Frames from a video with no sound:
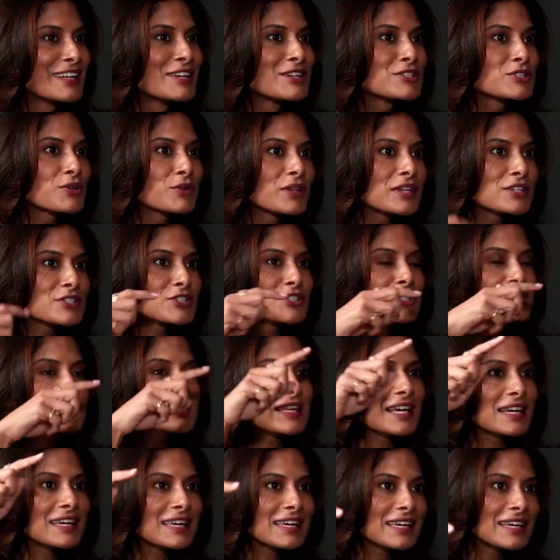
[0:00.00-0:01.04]
So there's this
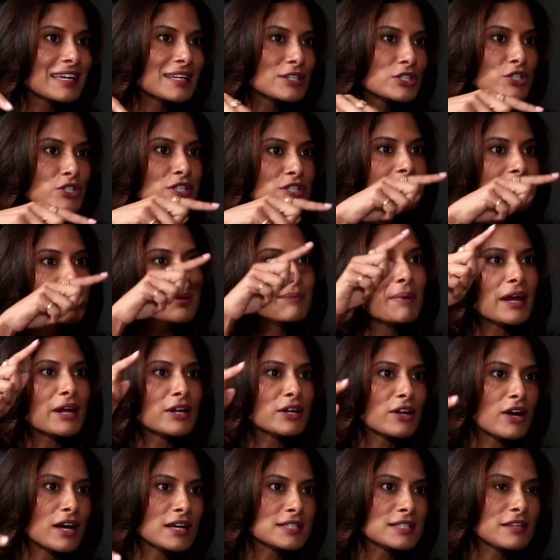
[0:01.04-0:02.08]
like interesting
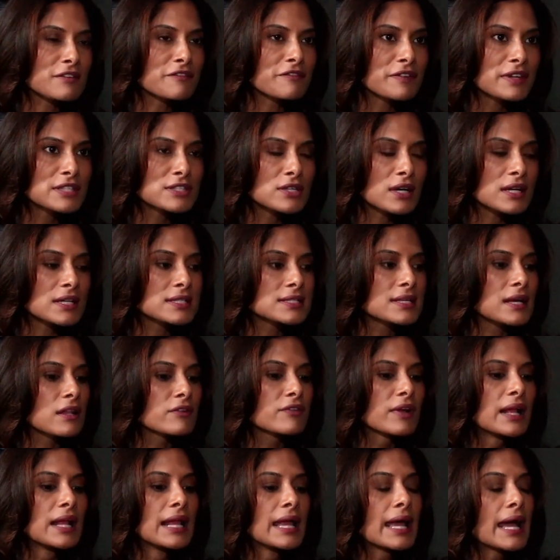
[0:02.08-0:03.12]
paradox that feeds on
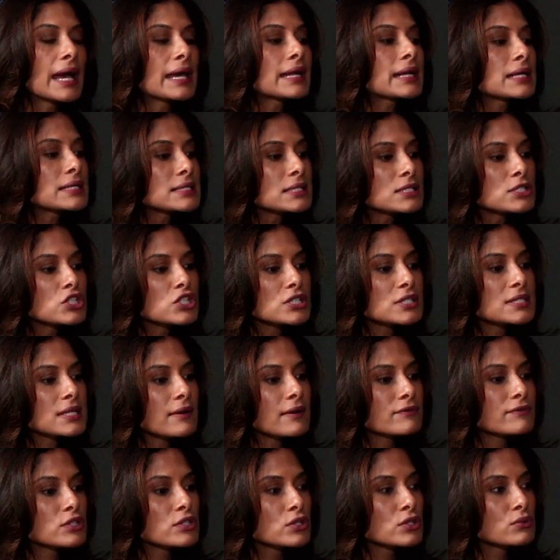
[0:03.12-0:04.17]
itself. And it doesn't just
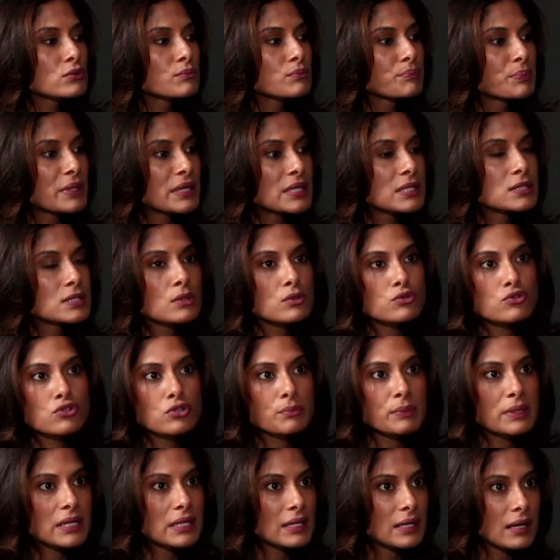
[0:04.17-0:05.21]
have to be social
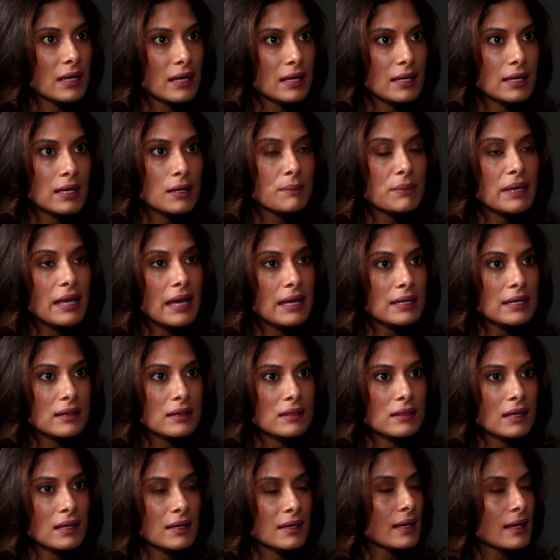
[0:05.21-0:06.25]
media. It can be
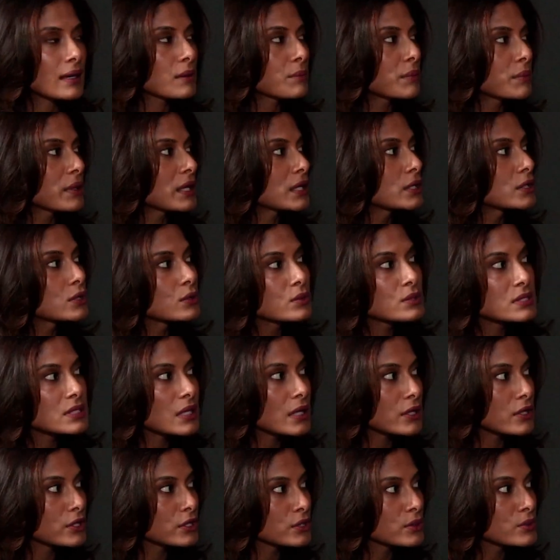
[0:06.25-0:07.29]
anything. It can be a
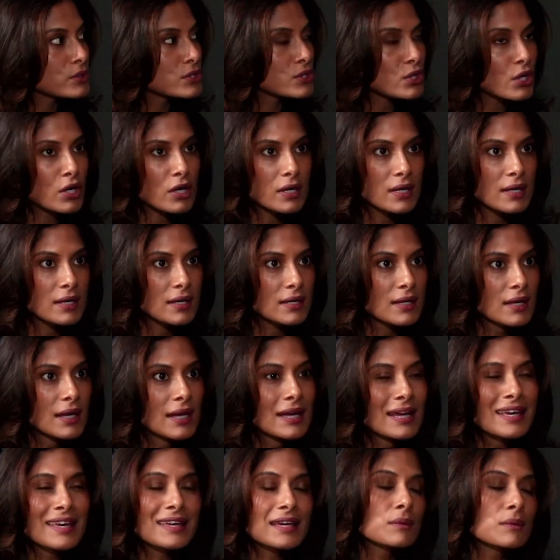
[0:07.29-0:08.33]
newsletter you started.
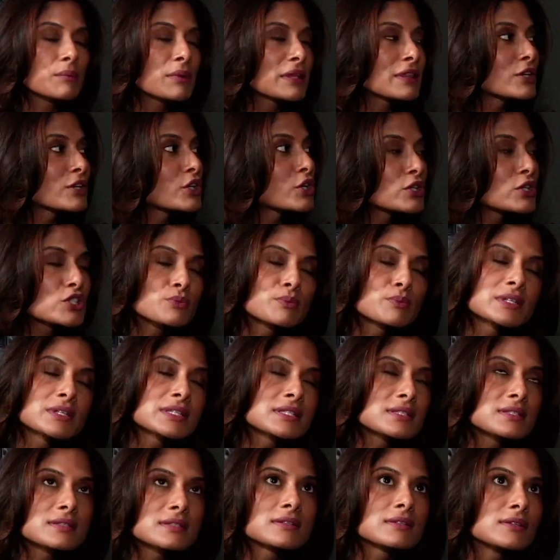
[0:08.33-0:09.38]
It can be the
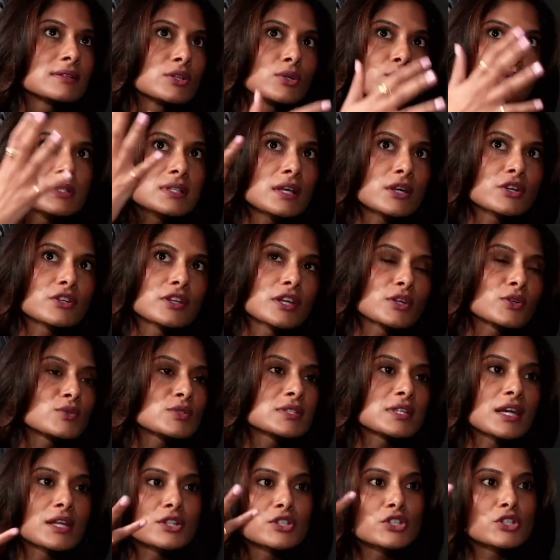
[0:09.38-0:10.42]
Christmas newsletter that you
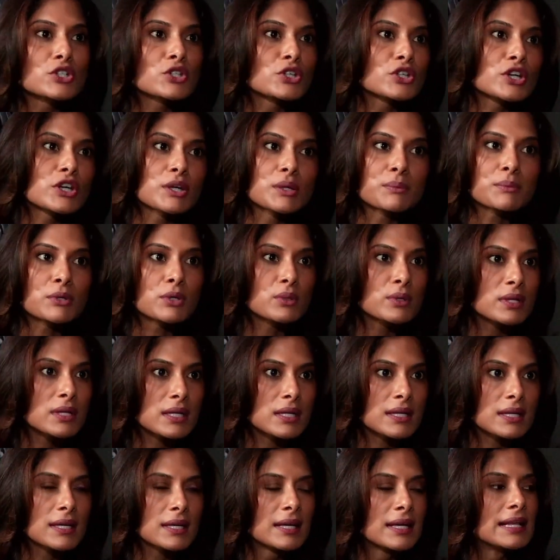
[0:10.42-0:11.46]
send to your
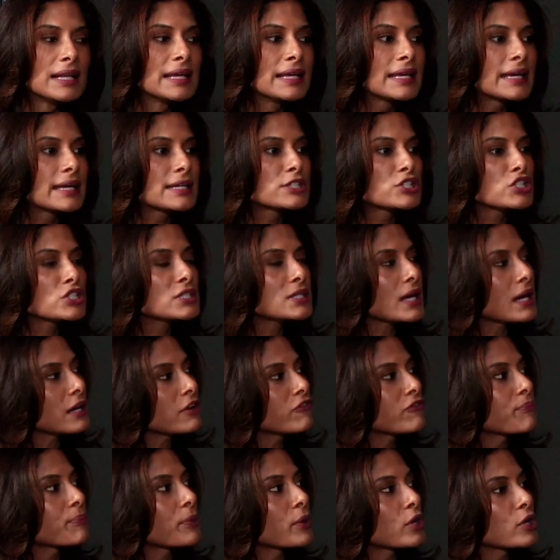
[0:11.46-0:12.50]
community. It's just kind
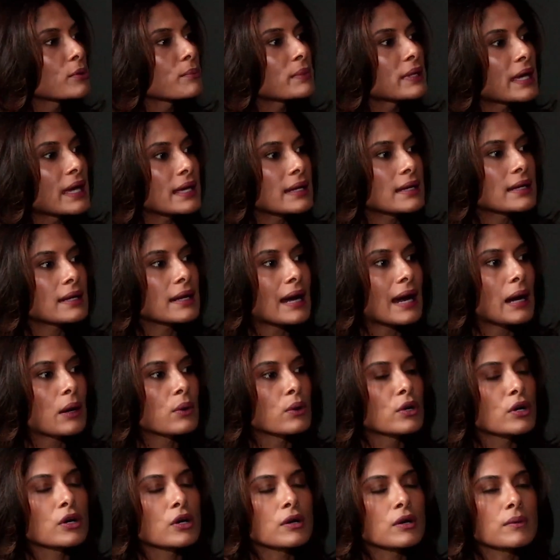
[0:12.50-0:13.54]
of permeated
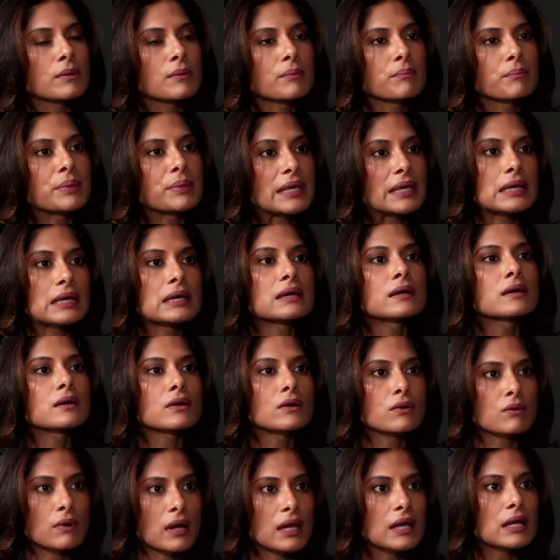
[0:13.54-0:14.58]
our being
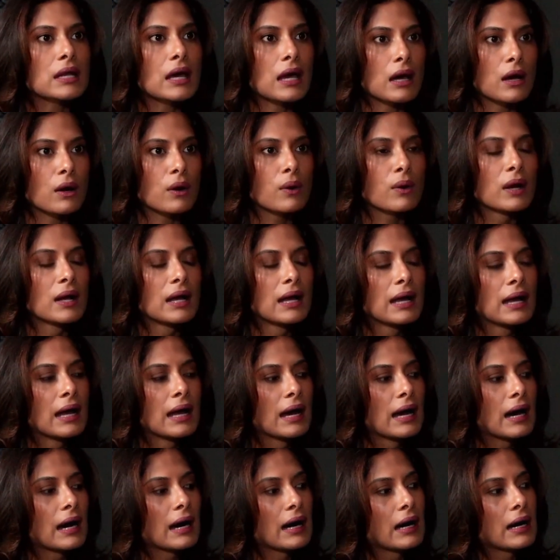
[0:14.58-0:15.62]
right now.
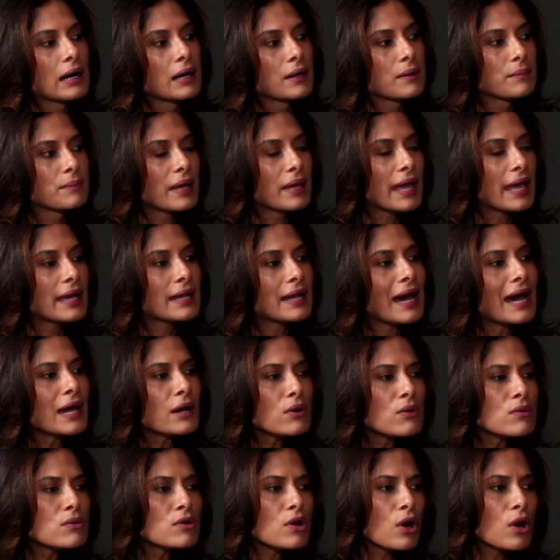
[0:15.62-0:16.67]
And I
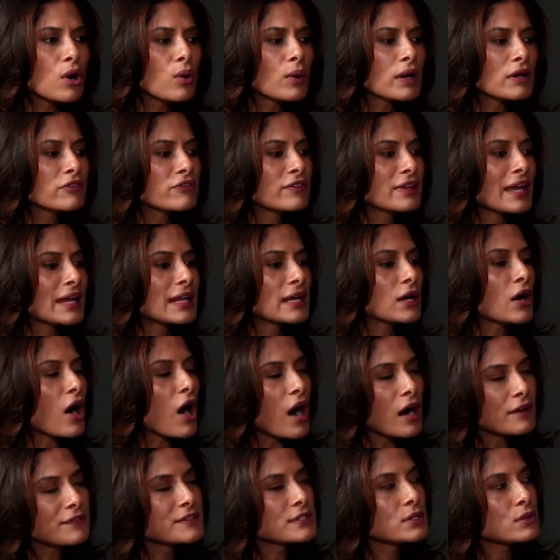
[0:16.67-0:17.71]
don't know if getting
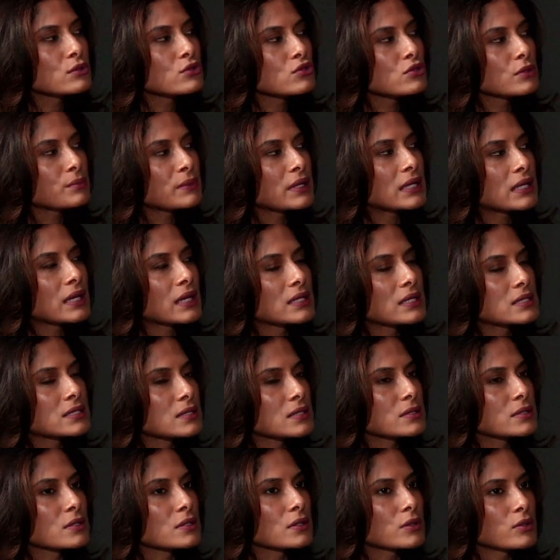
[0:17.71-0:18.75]
off social media is
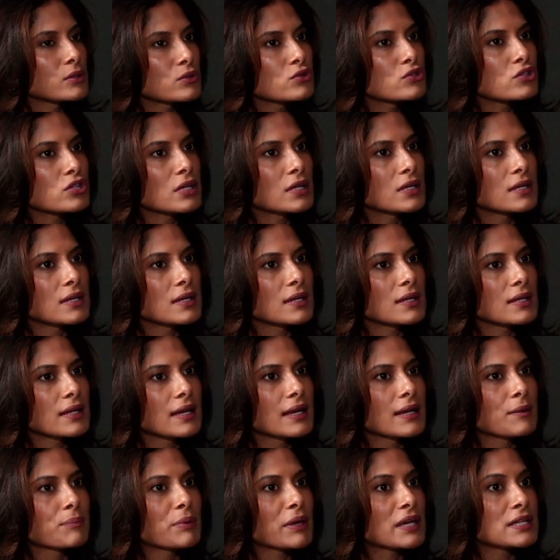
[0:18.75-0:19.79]
the solution,
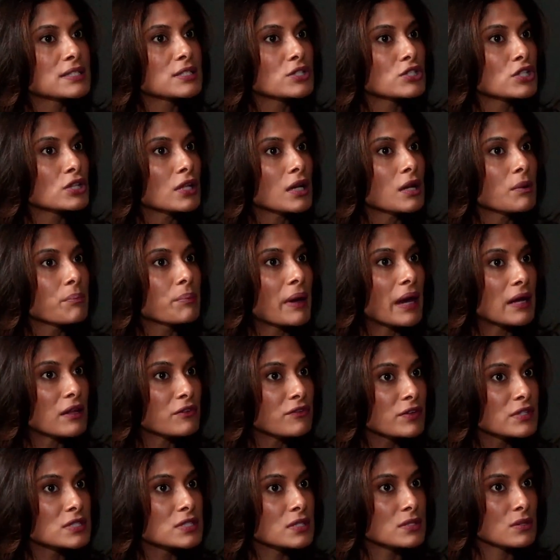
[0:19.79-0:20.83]
like, because there's a lot of
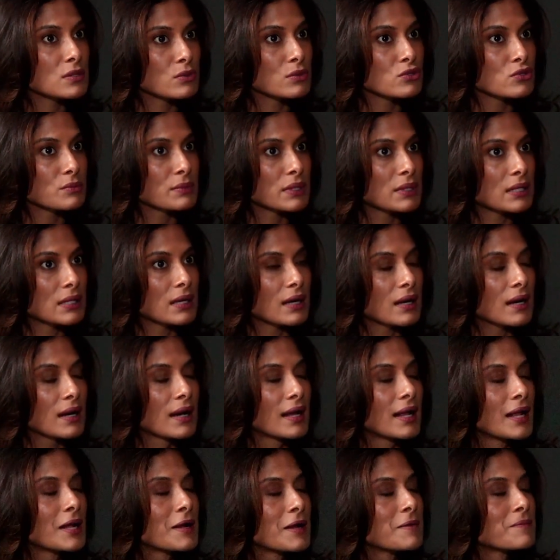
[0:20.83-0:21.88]
benefits to social media.
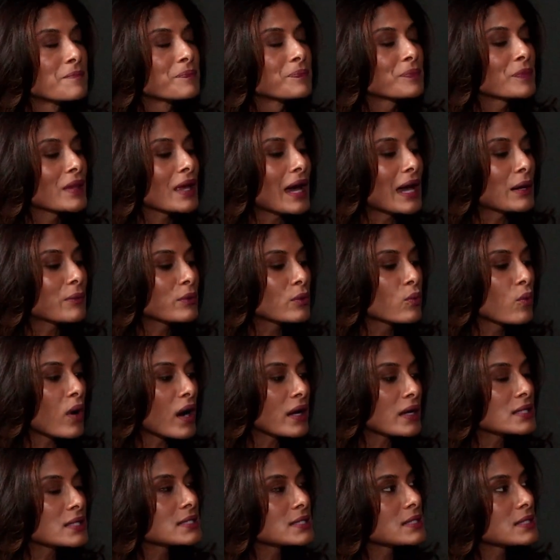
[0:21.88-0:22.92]
I would
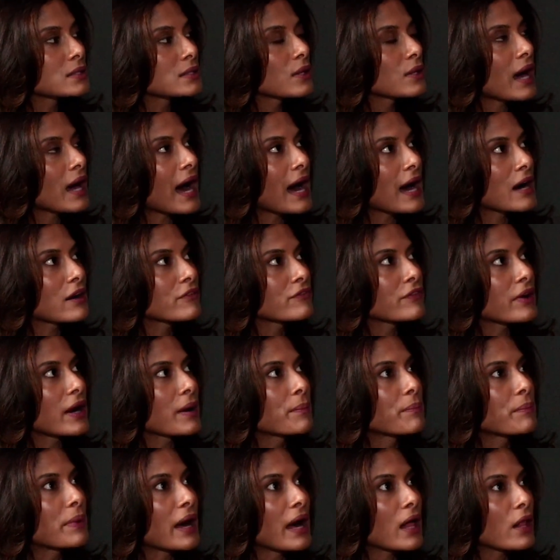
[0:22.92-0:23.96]
want us to have
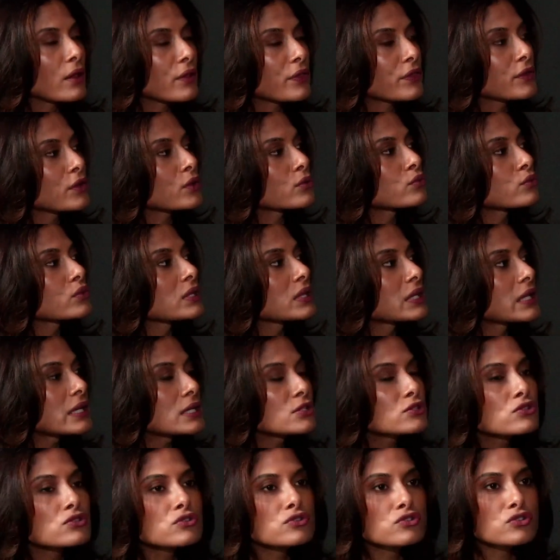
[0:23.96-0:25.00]
a healthier
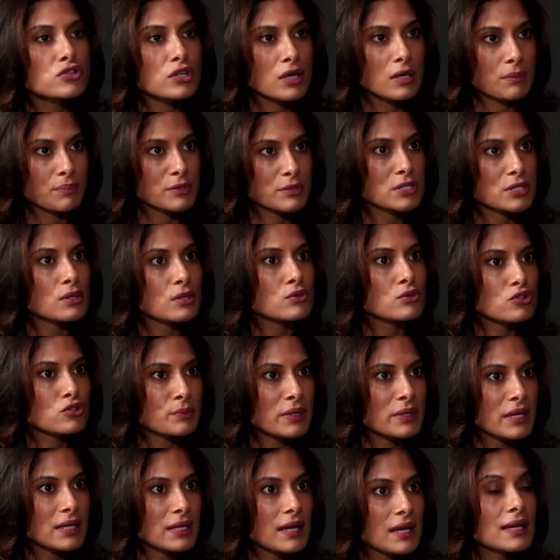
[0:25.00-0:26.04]
relationship to social
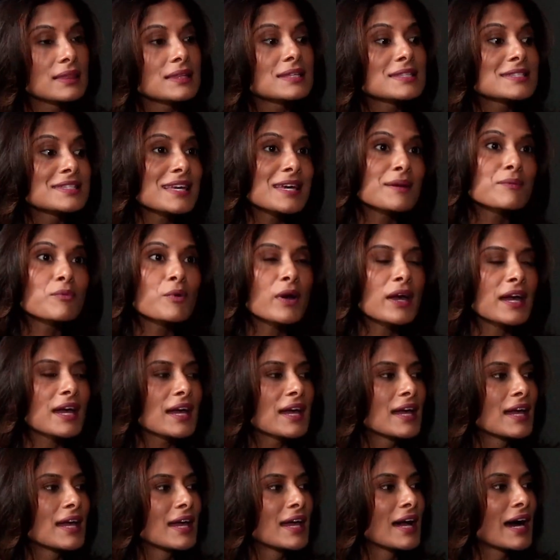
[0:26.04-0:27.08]
media. In the same
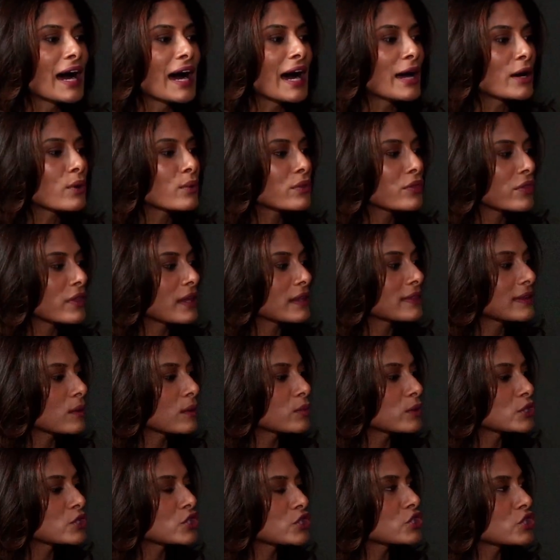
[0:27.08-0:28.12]
way, I don't think that
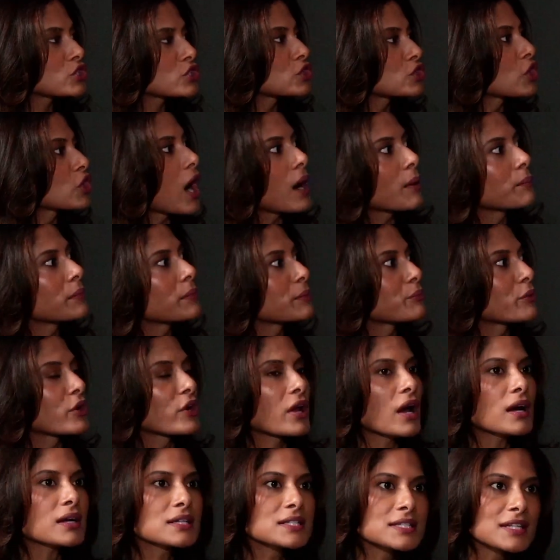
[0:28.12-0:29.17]
we should just not be
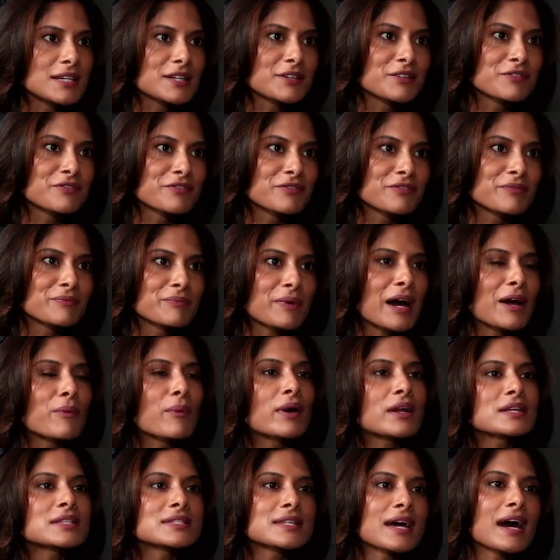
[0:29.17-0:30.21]
productive. I
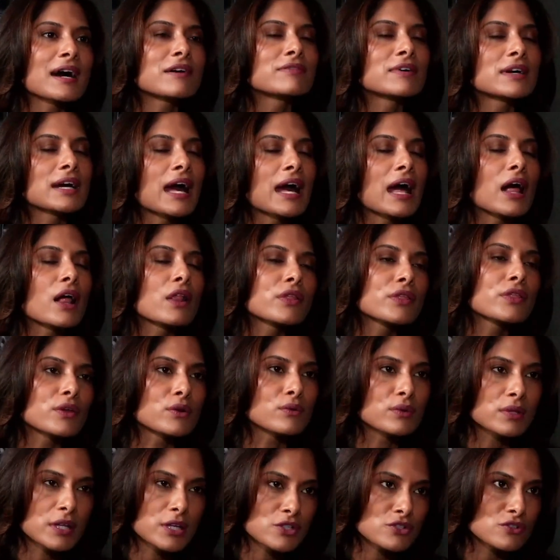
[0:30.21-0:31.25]
want us to have like a healthier
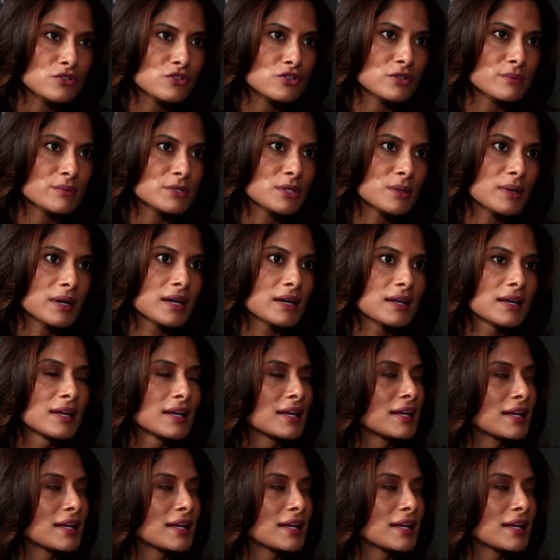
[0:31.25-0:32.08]
relationship to it.